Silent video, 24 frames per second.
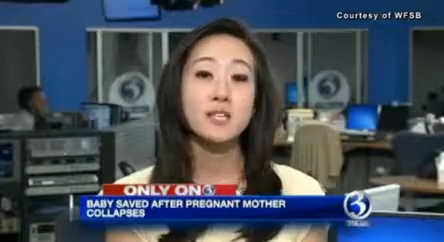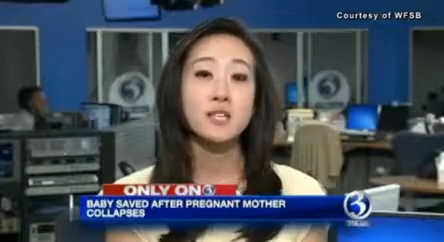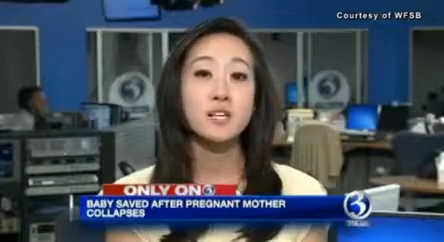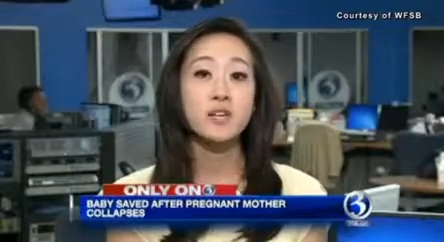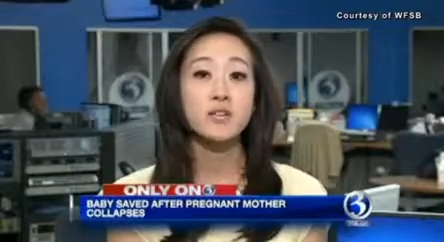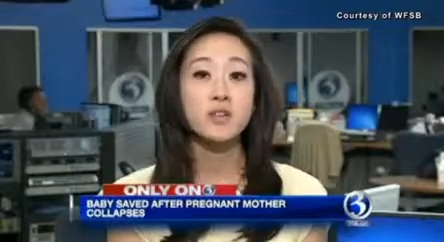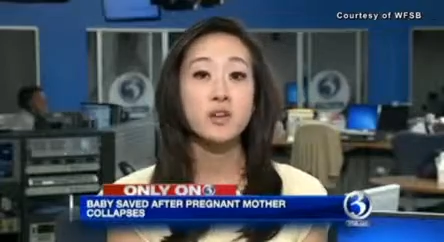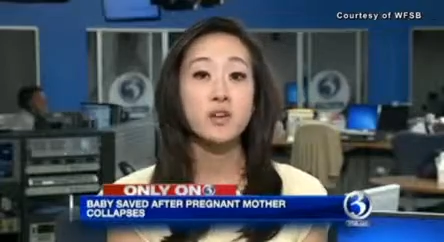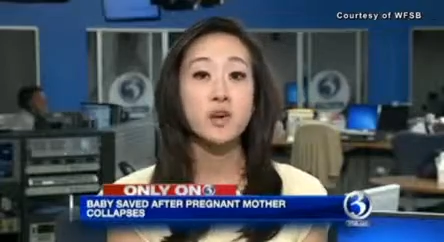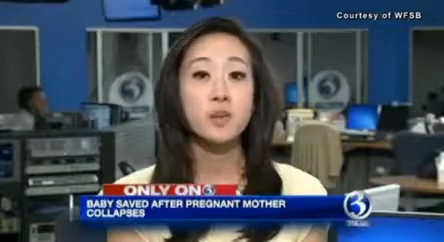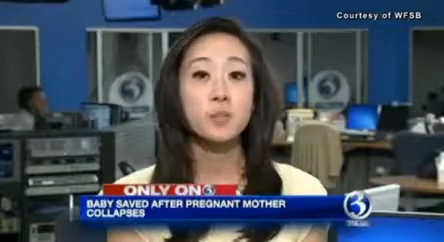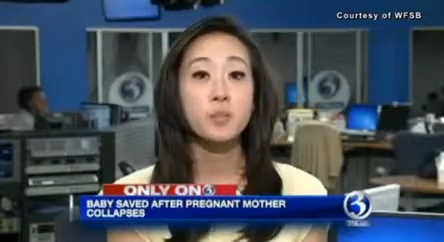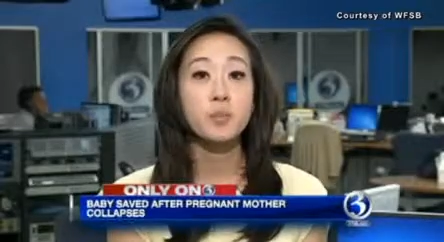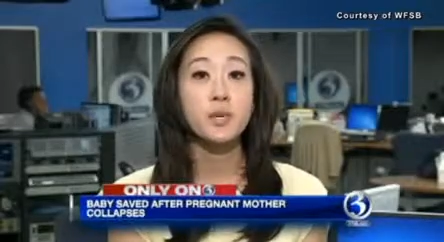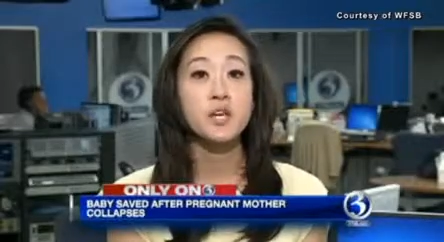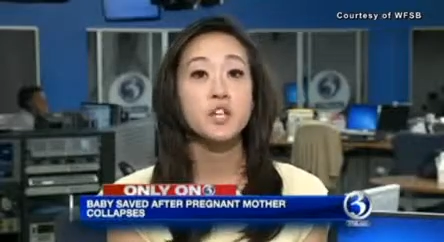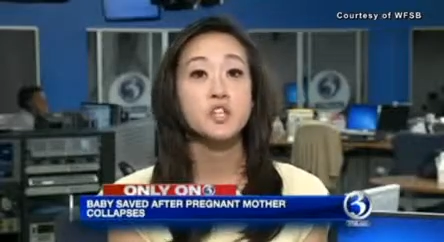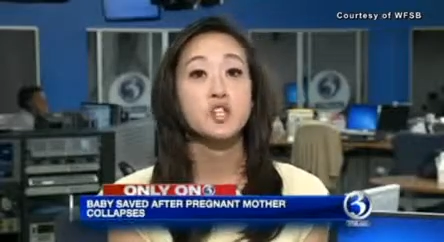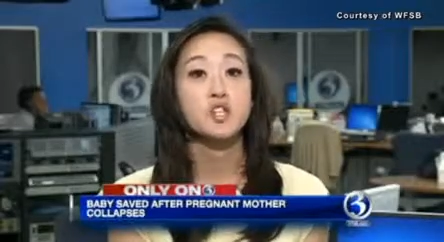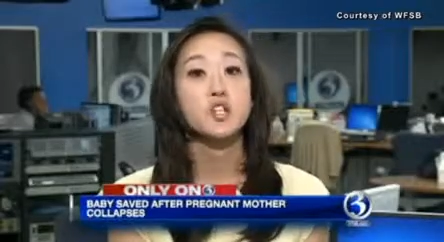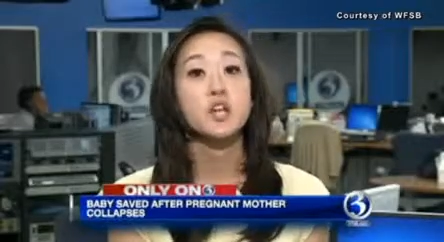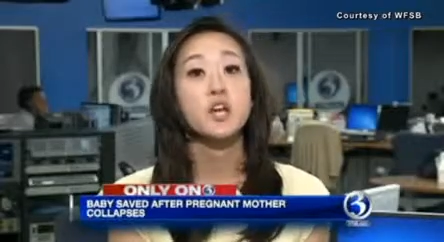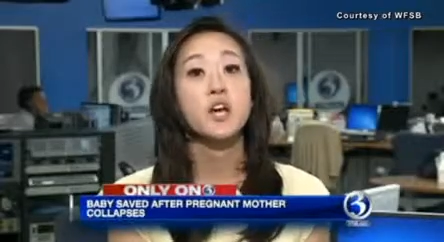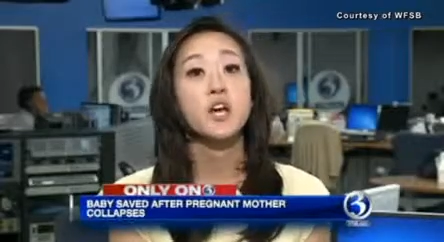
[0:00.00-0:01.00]
to give it up
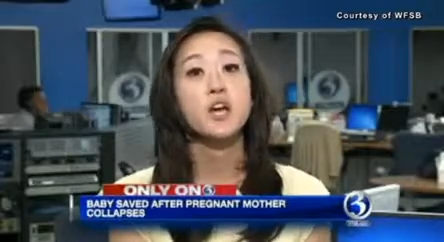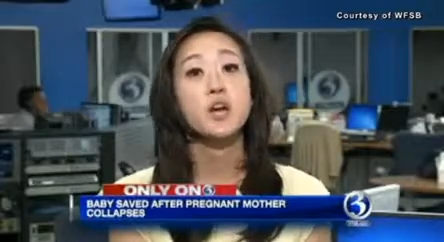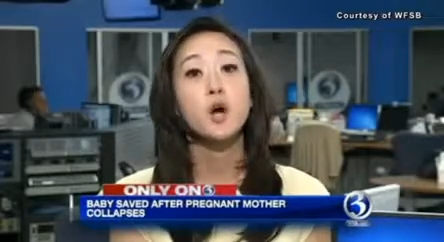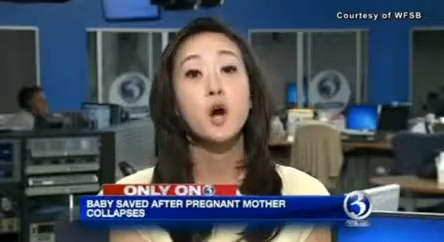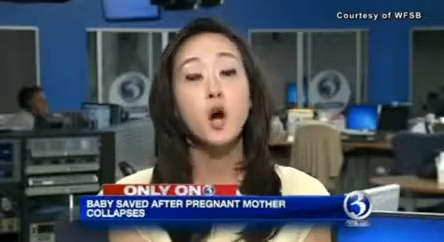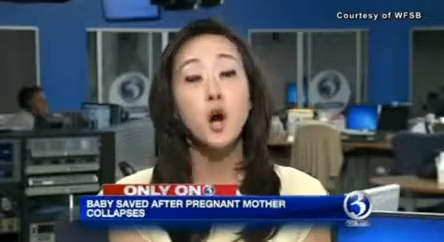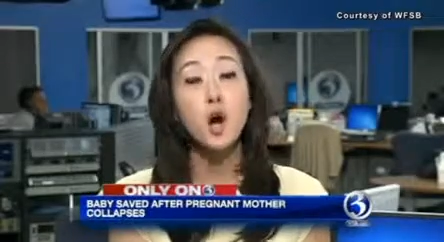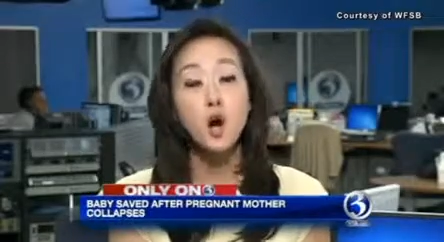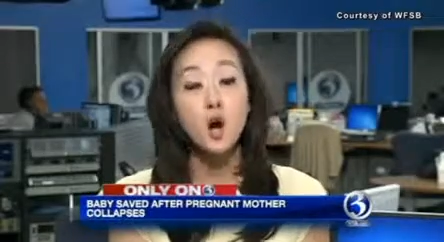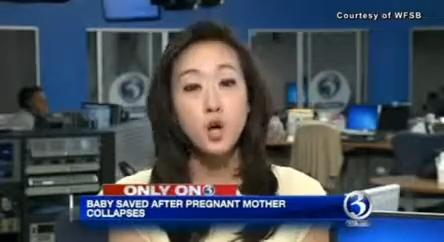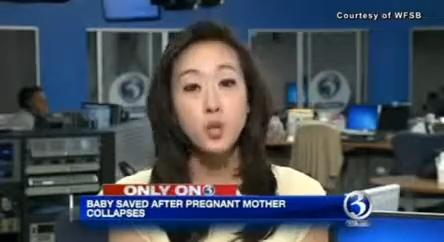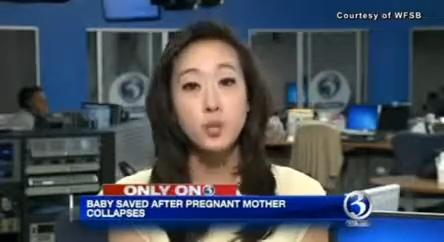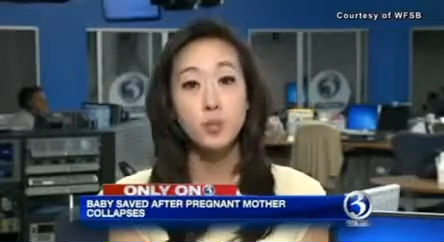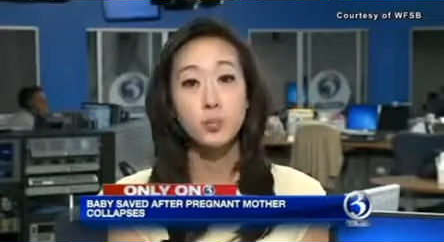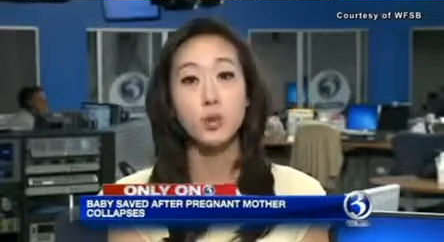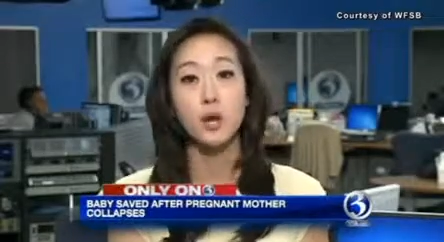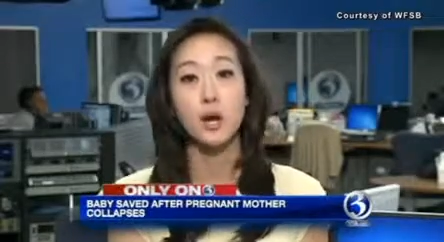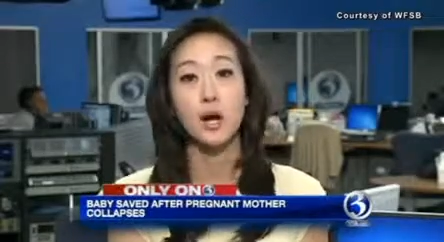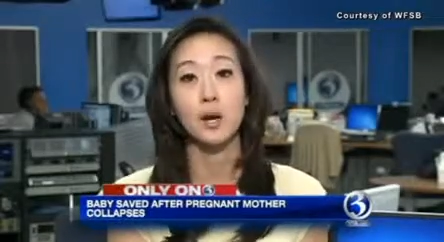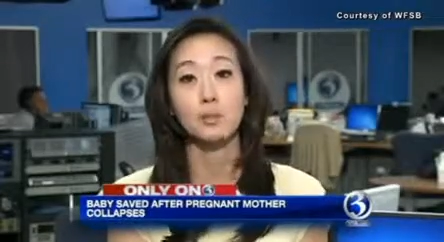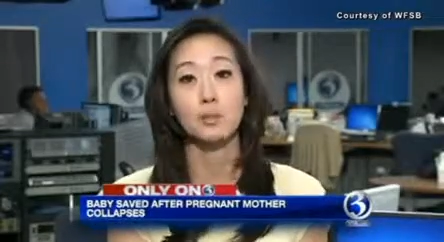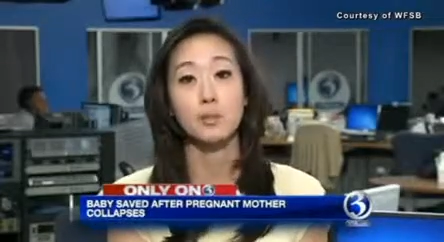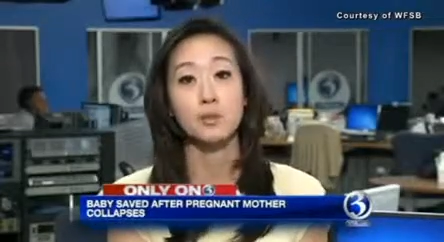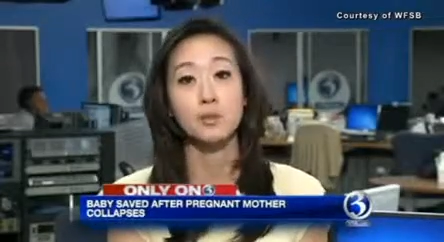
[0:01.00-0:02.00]
because she had heart
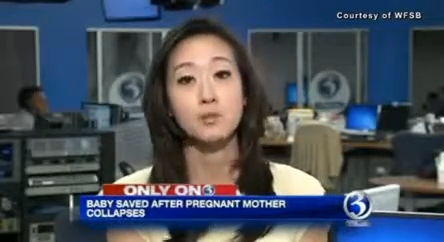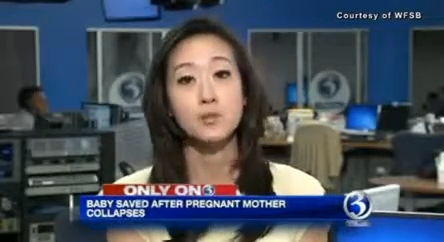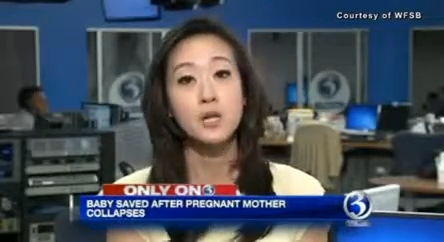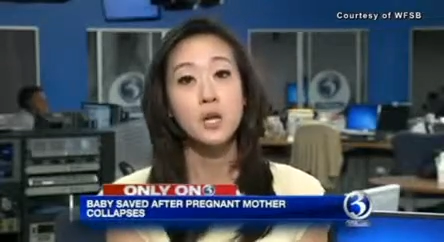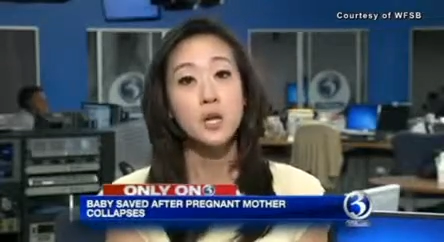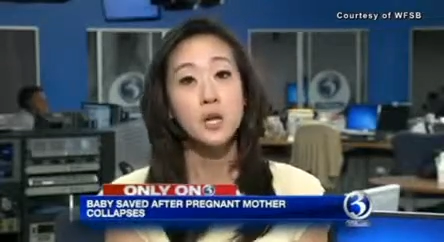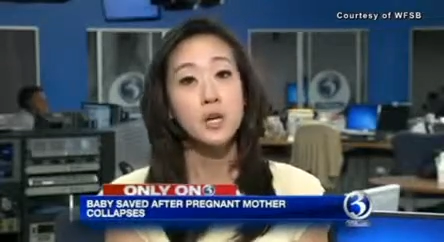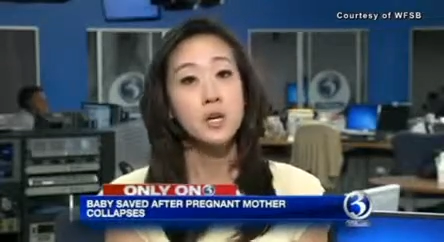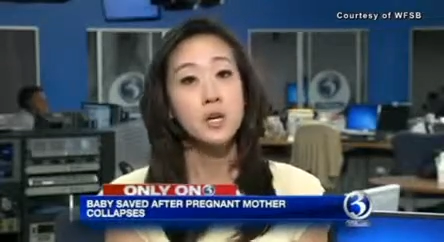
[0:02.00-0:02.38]
problems.